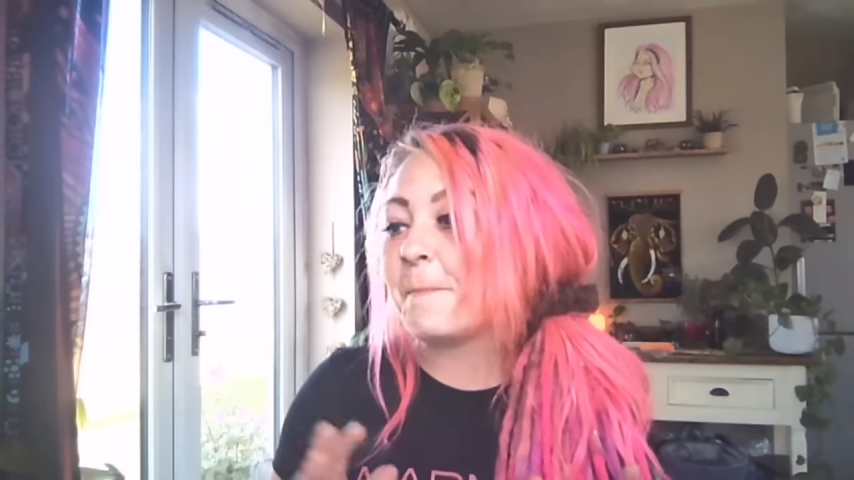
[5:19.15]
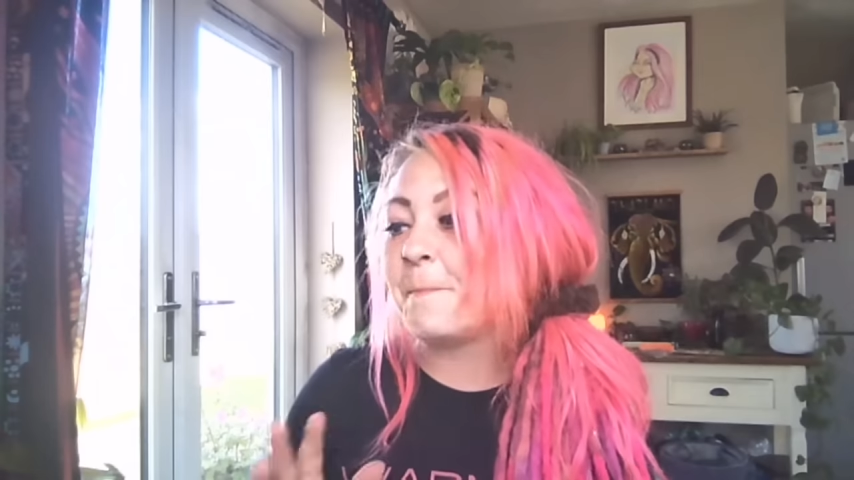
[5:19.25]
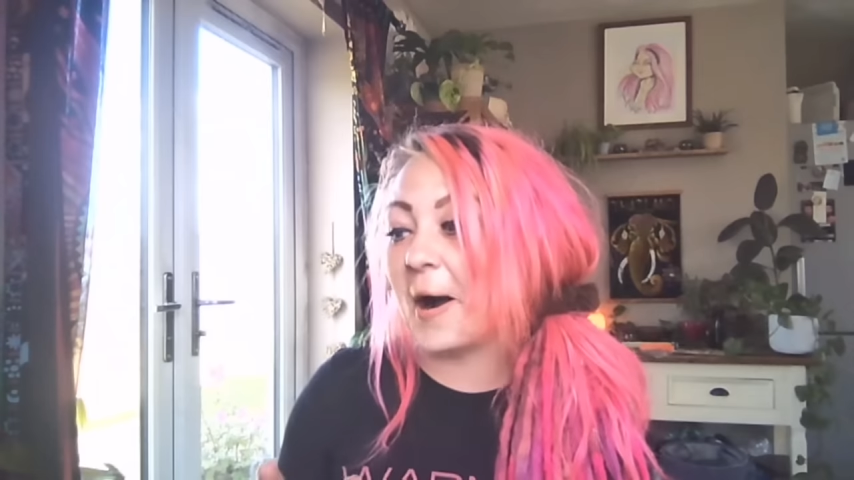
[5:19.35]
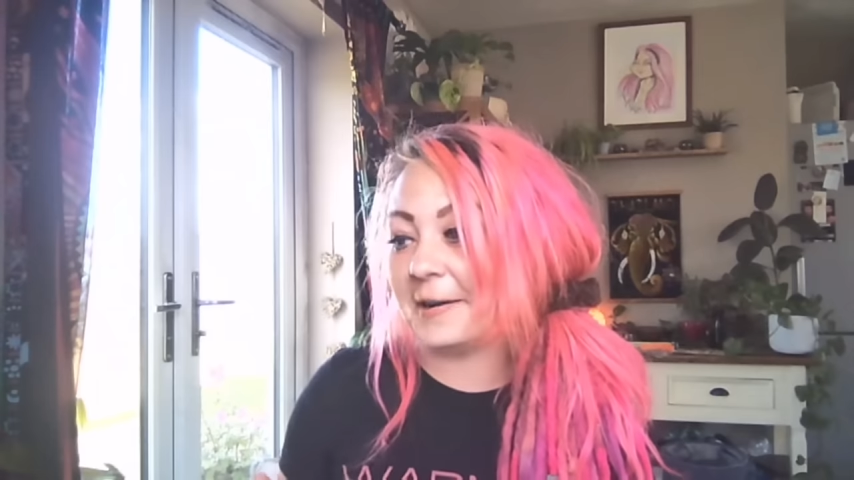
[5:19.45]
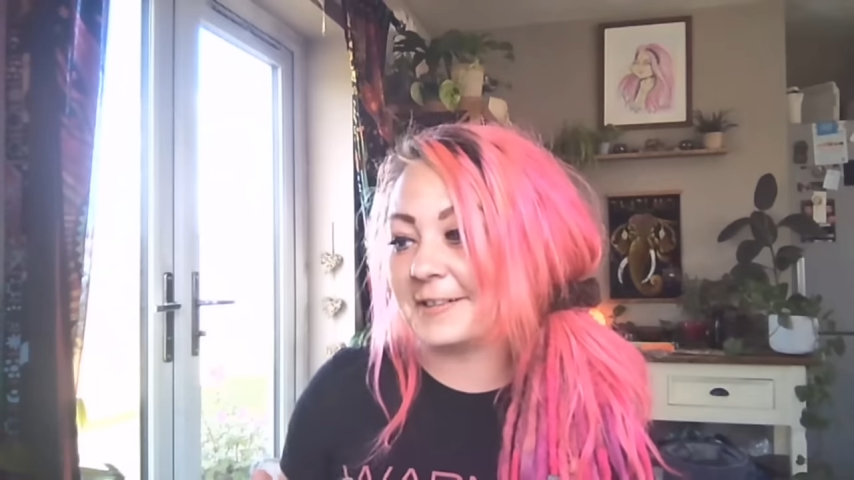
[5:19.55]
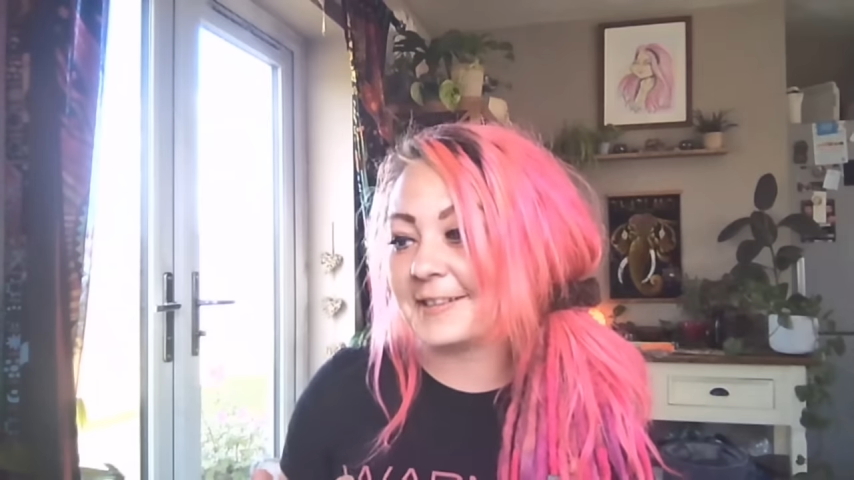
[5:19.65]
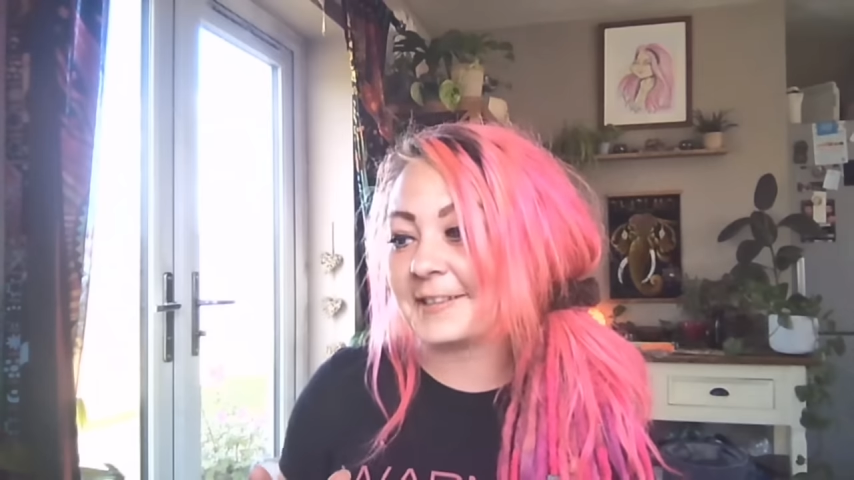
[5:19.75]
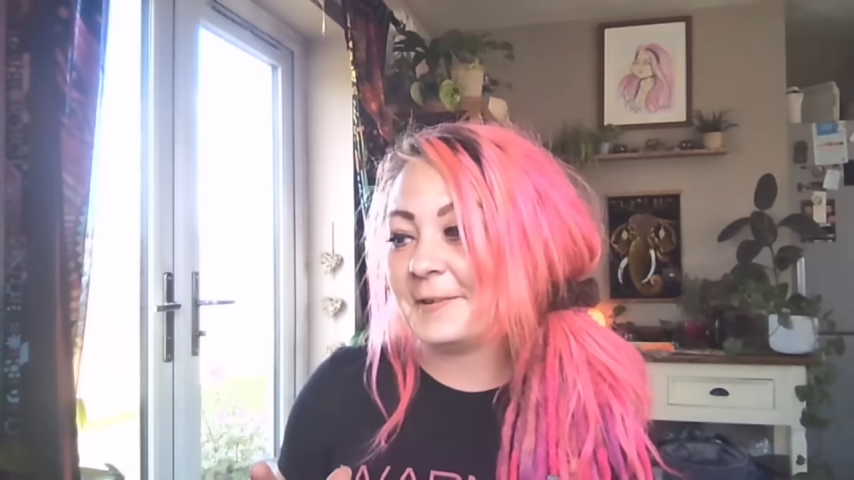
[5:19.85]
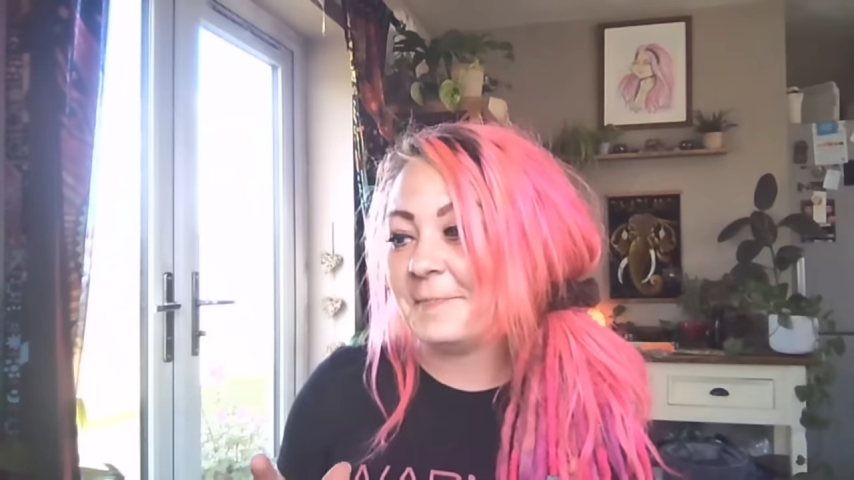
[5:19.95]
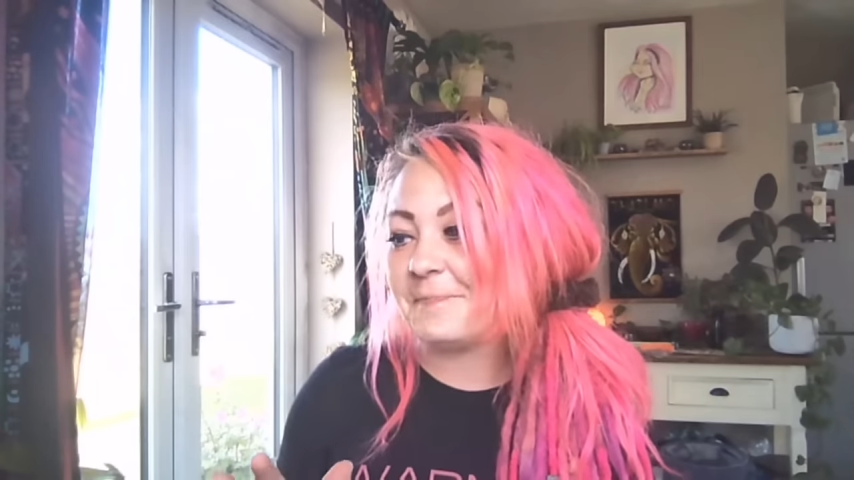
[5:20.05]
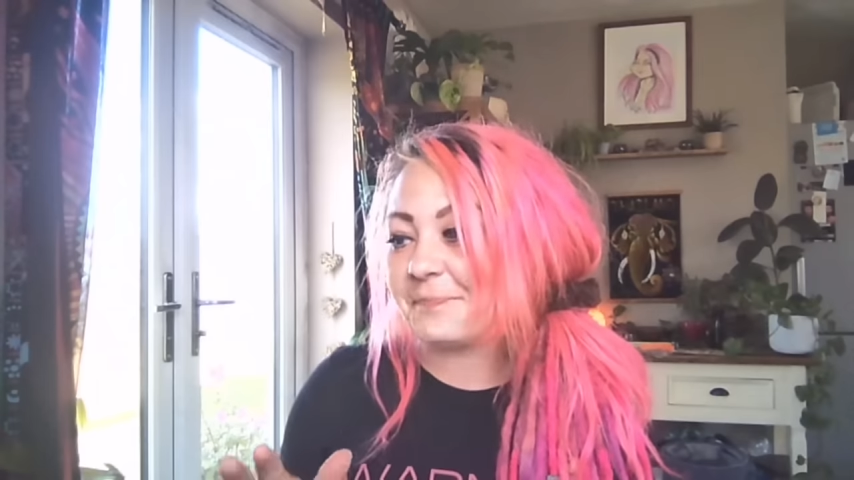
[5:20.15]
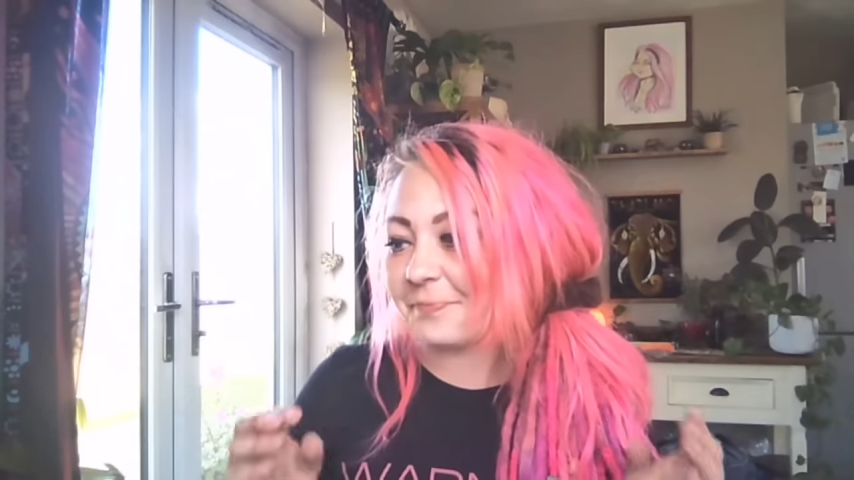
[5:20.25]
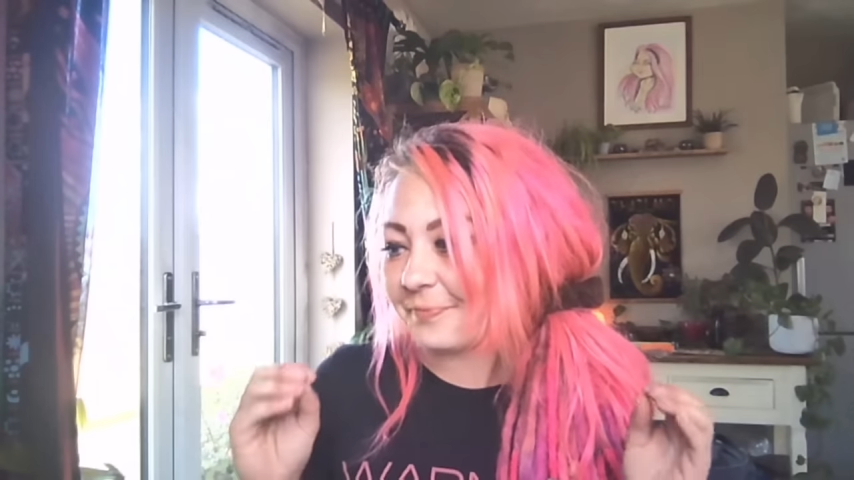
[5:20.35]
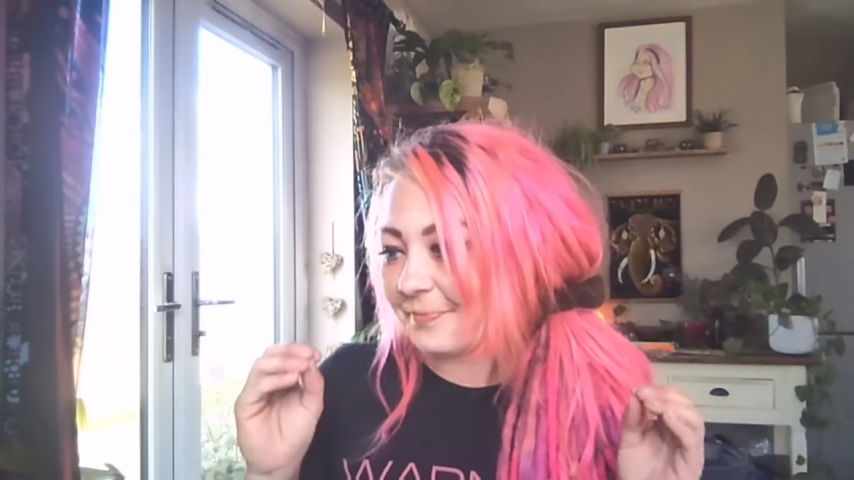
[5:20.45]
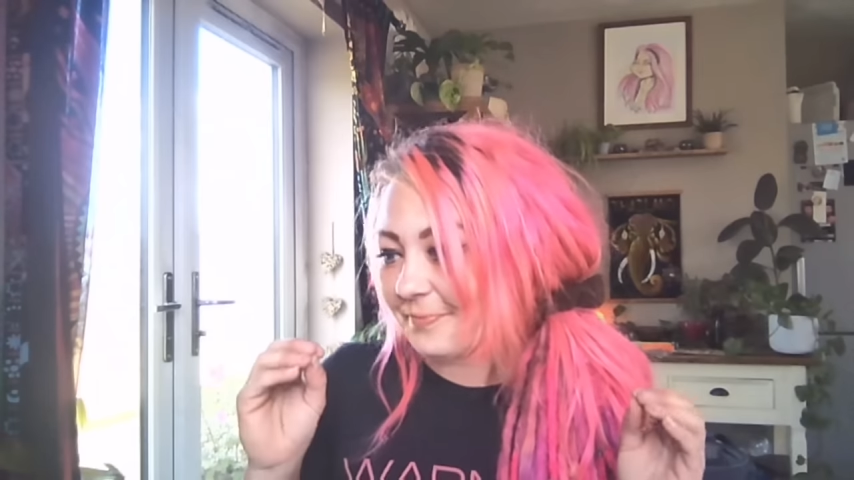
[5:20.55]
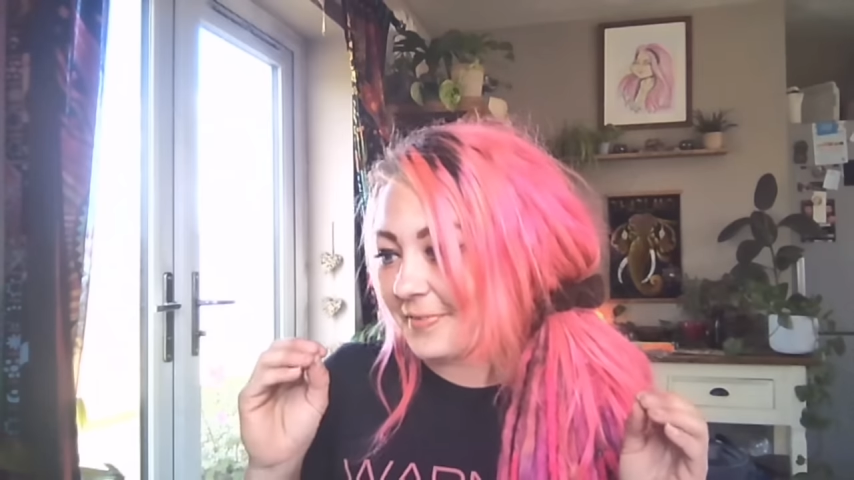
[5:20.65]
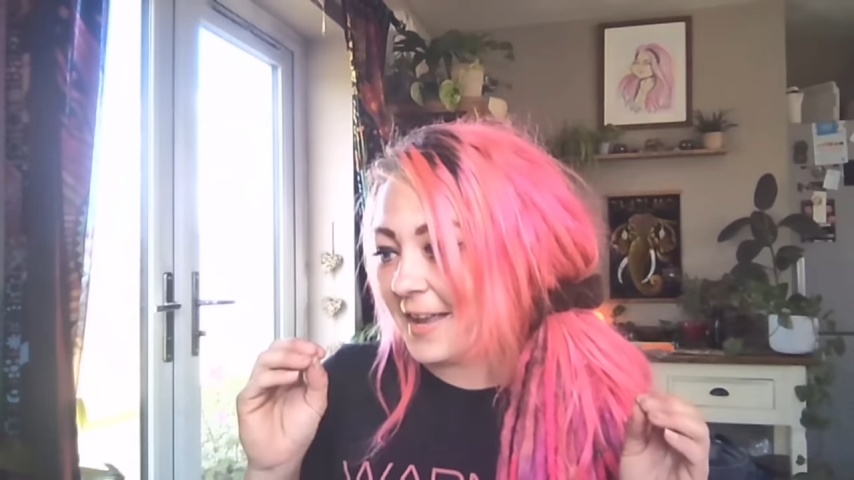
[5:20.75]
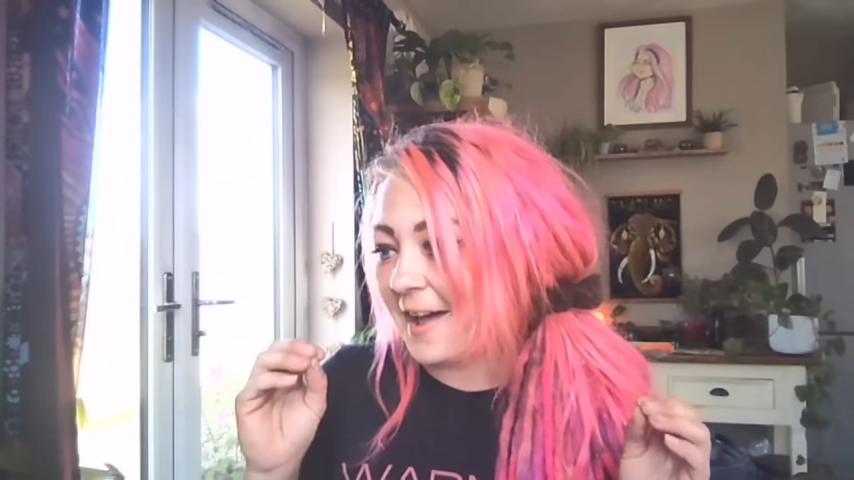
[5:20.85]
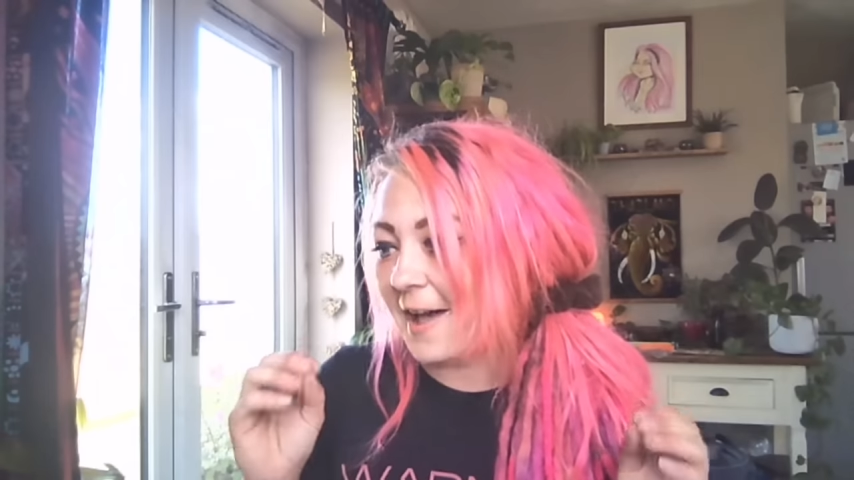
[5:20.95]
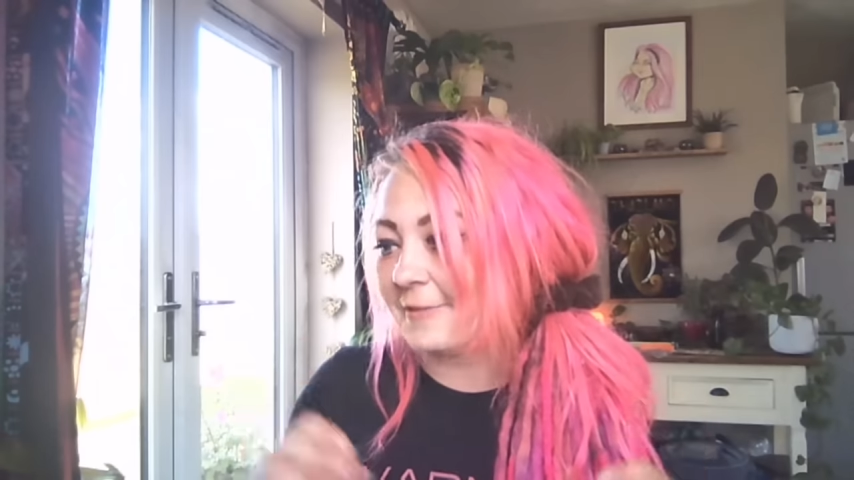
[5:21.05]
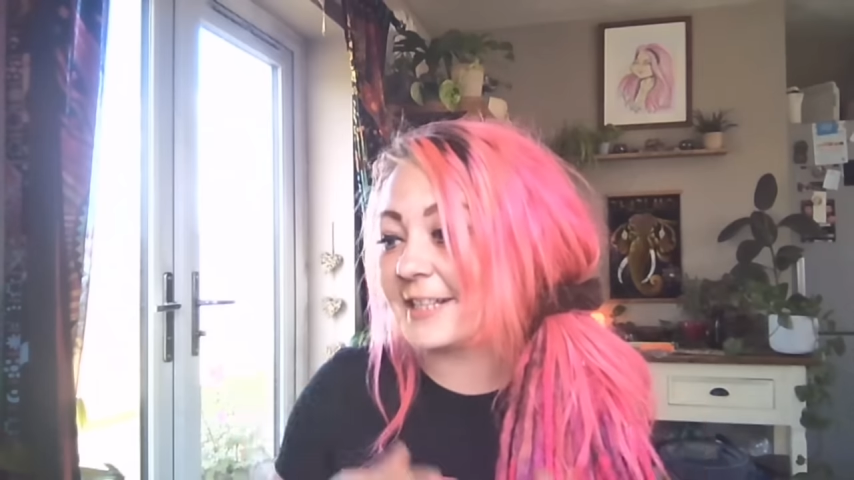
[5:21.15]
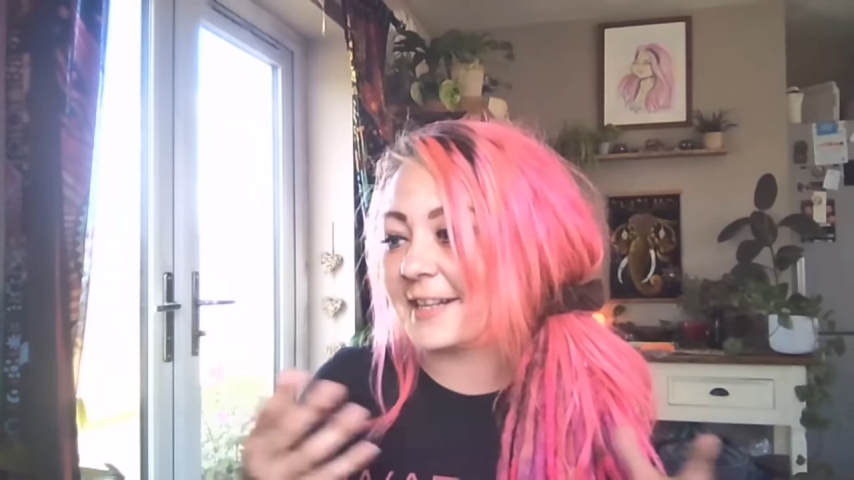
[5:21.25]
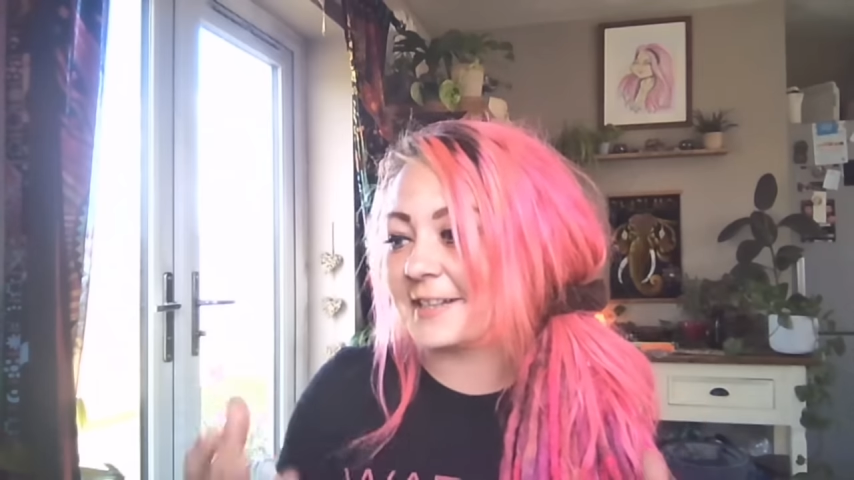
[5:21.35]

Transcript: But it says